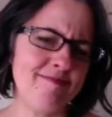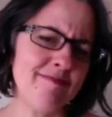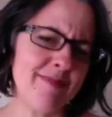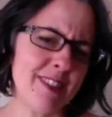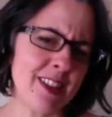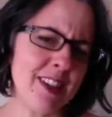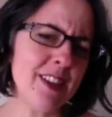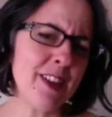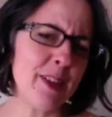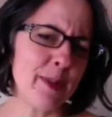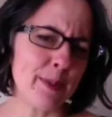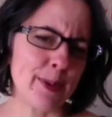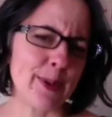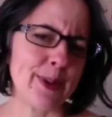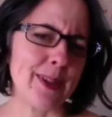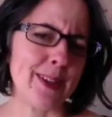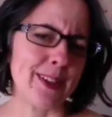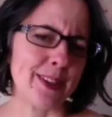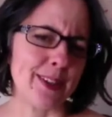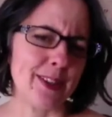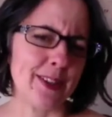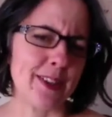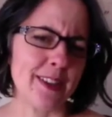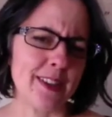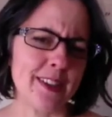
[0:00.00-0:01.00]
You look pretty
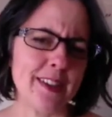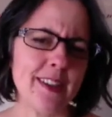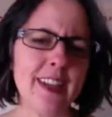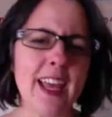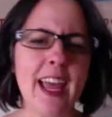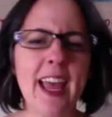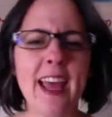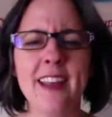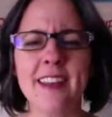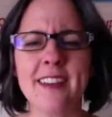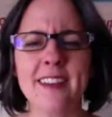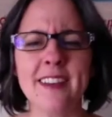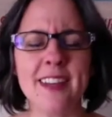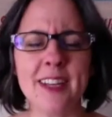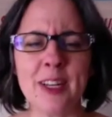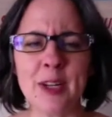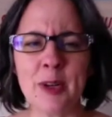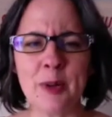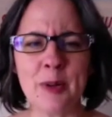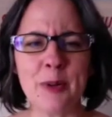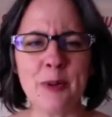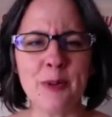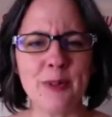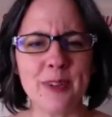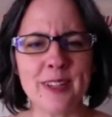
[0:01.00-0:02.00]
good. And, you
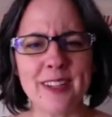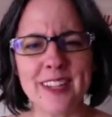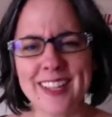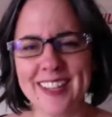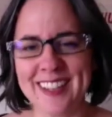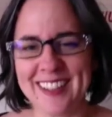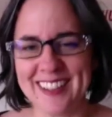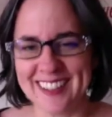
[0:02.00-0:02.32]
know,